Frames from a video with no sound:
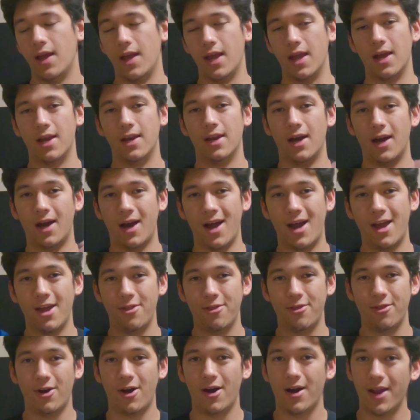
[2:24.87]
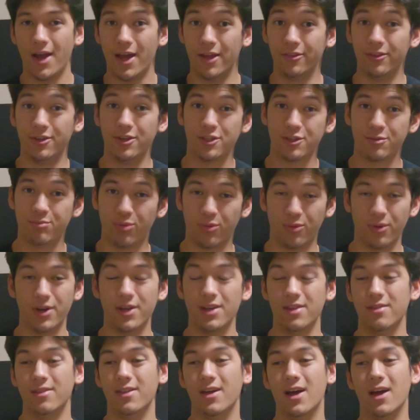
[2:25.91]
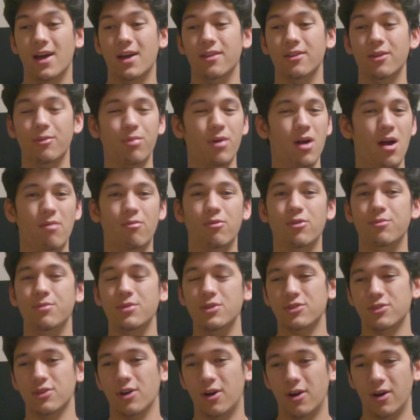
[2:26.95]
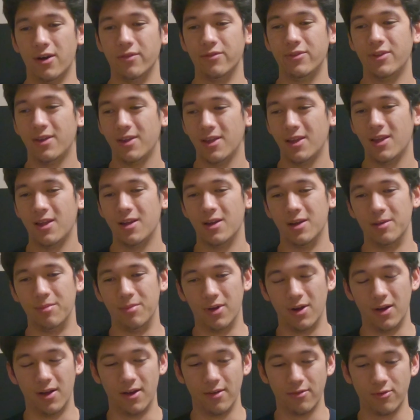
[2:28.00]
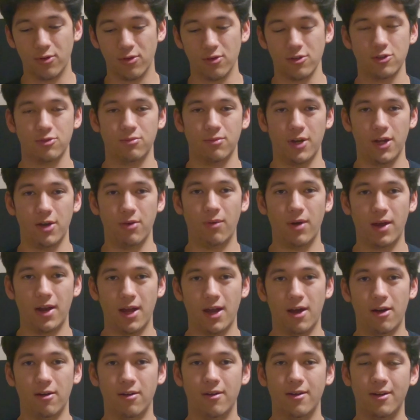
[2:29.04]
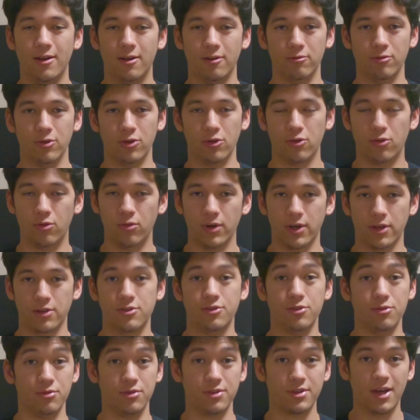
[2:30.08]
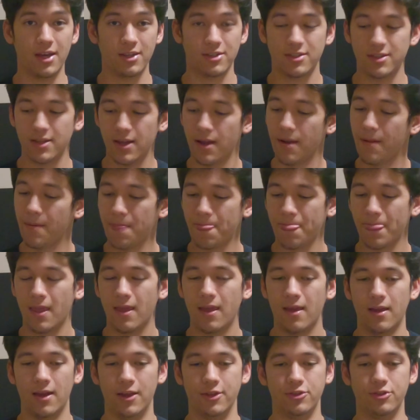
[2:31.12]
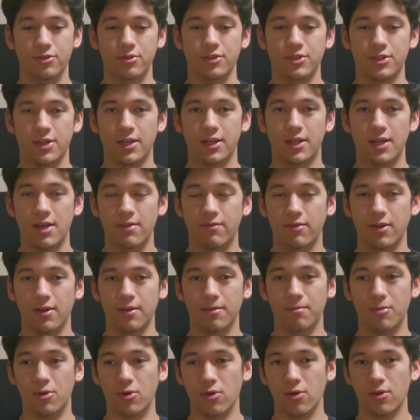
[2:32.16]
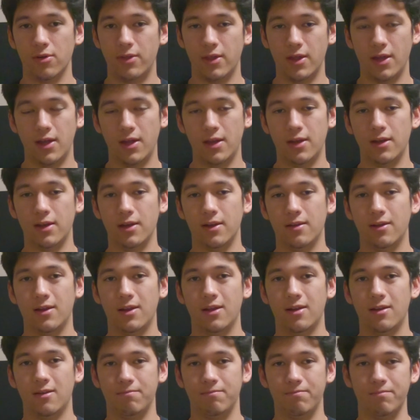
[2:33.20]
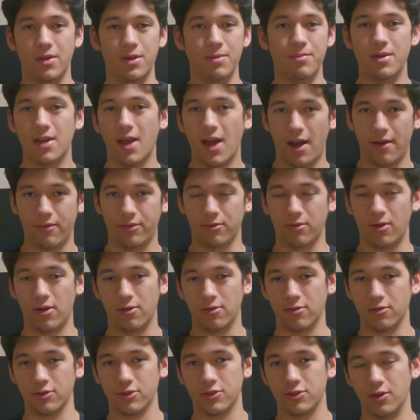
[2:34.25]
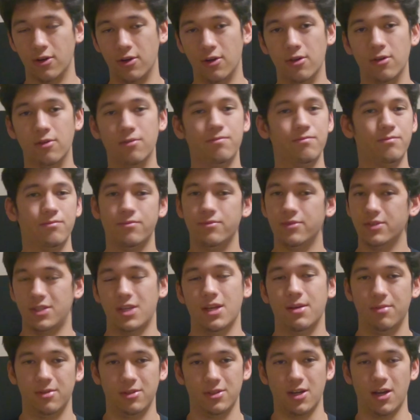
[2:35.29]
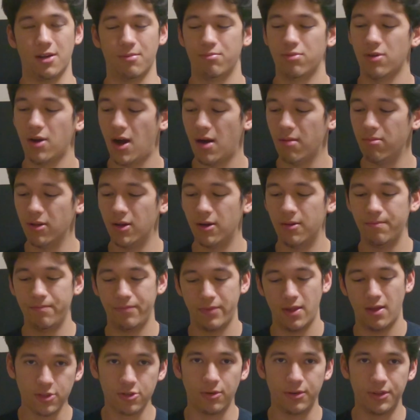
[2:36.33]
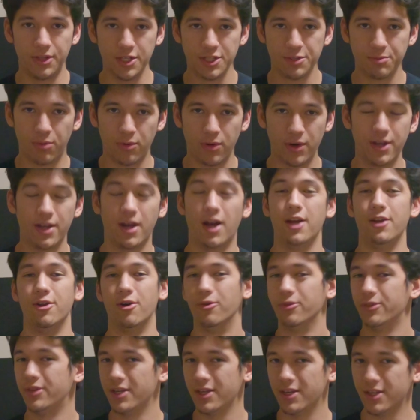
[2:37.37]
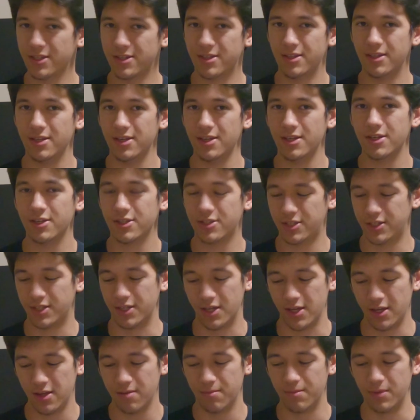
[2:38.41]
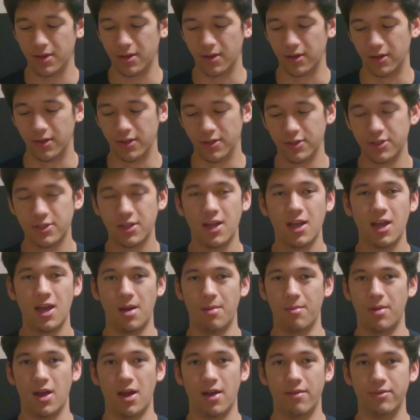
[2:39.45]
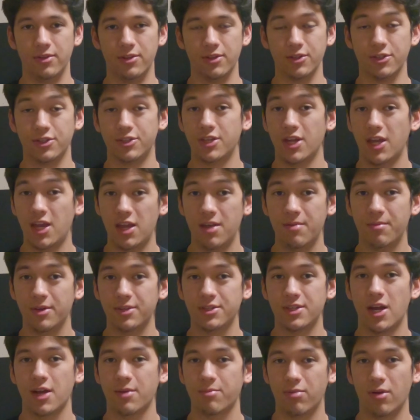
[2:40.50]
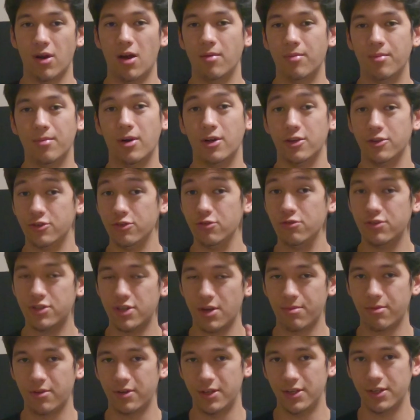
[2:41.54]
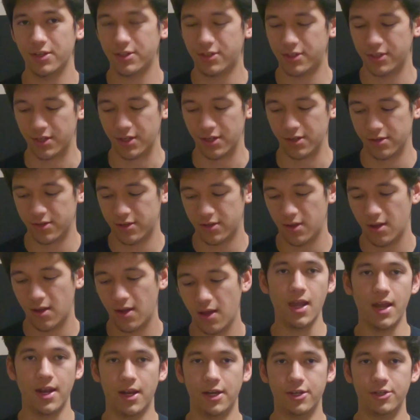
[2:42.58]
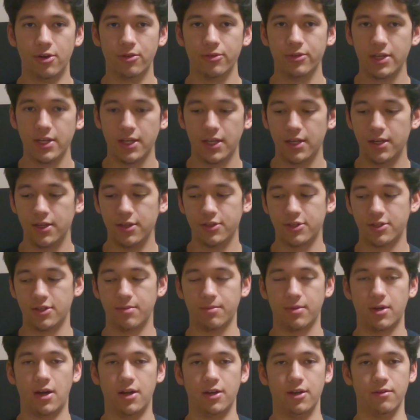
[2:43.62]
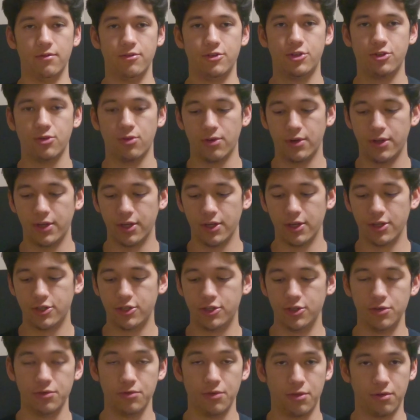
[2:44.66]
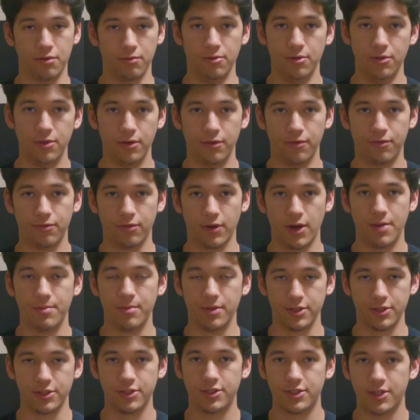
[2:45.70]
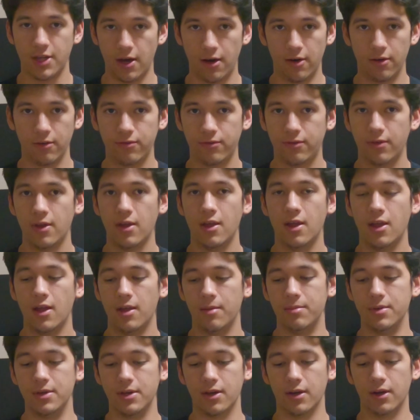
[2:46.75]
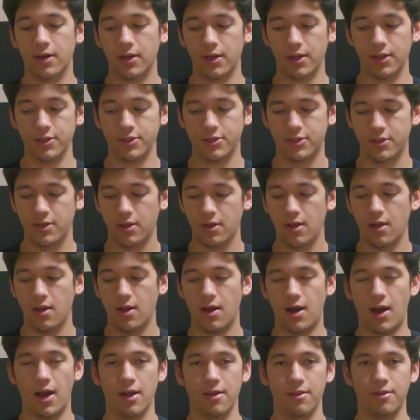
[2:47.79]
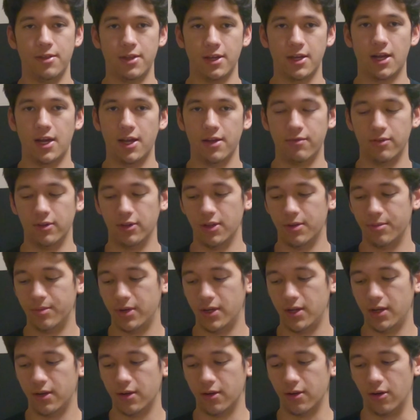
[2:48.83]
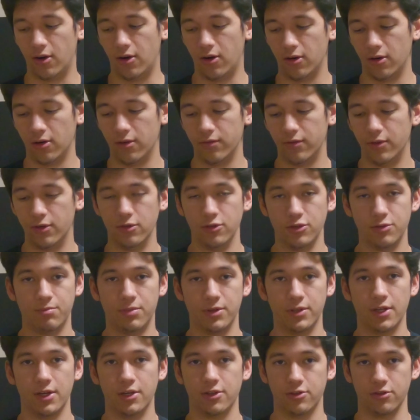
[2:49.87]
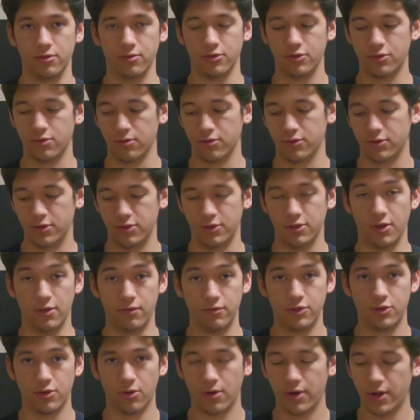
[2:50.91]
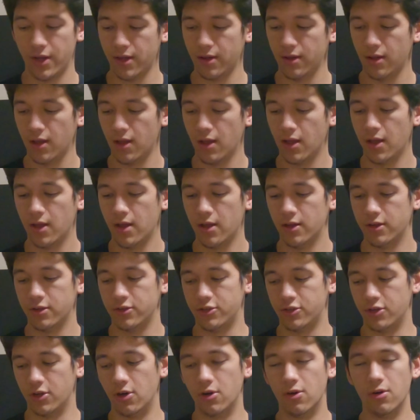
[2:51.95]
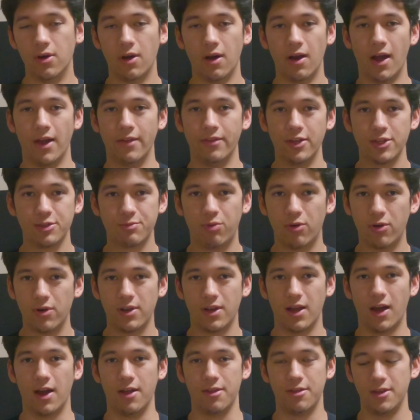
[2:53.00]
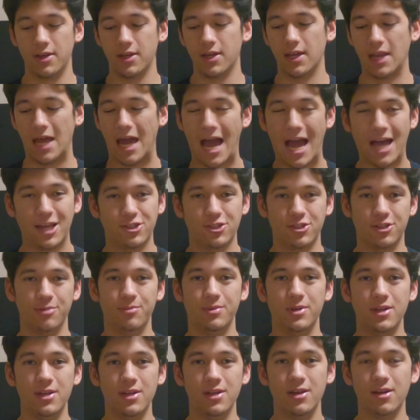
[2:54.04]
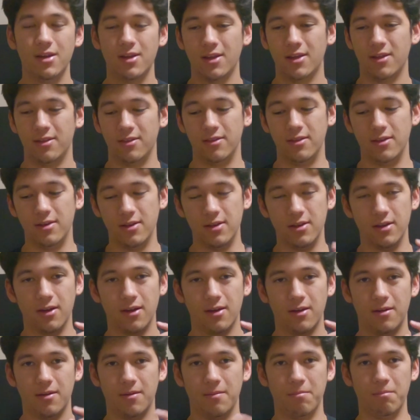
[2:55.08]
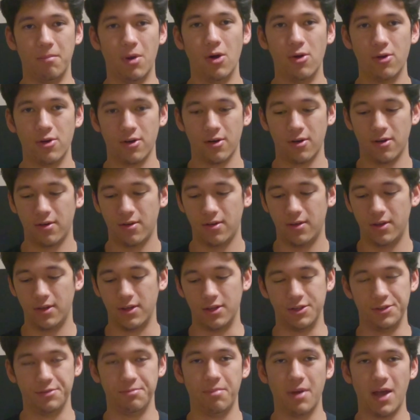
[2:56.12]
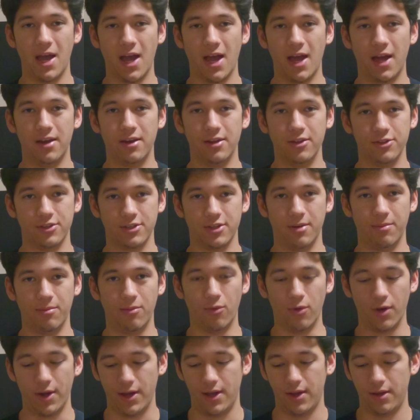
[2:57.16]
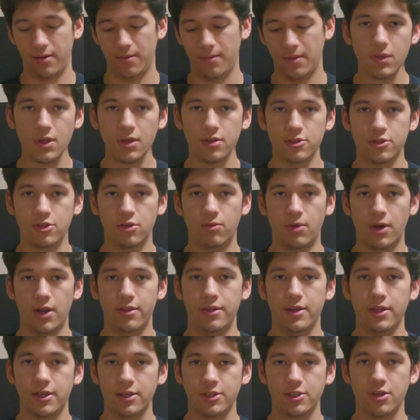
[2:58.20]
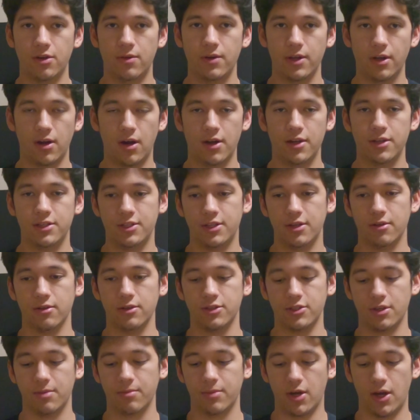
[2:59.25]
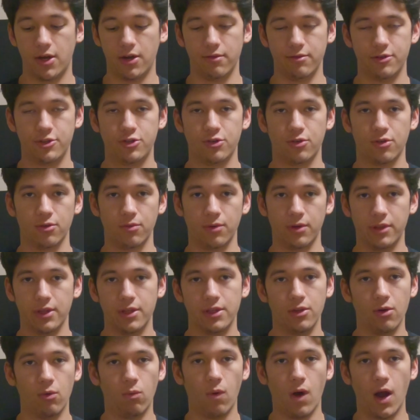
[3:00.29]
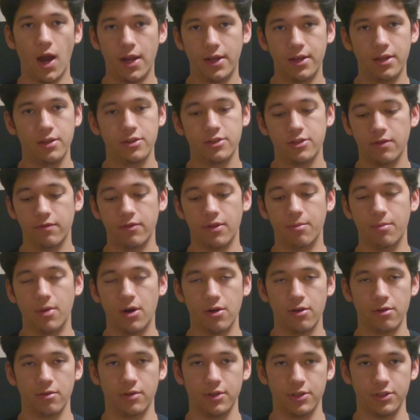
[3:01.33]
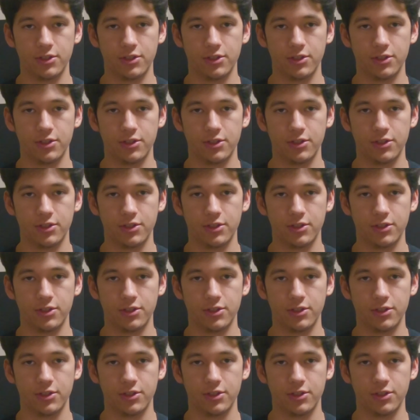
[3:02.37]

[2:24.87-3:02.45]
And I thought at this point that the problem would be solved, but of course when I went out real quick to test it, as soon as I gave it more than maybe half throttle or so, same exact problem. So at this point, I don't think it's the ESC because I'm having the same exact problem on two separate ESCs. And I don't think it is some kind of shorting issue through the frame itself because I think I have eliminated all of those potential sources of shorting. So at this point, I think it has to be the motor is bad in some way. So what I think is going on is there is some kind of short within the windings of the motor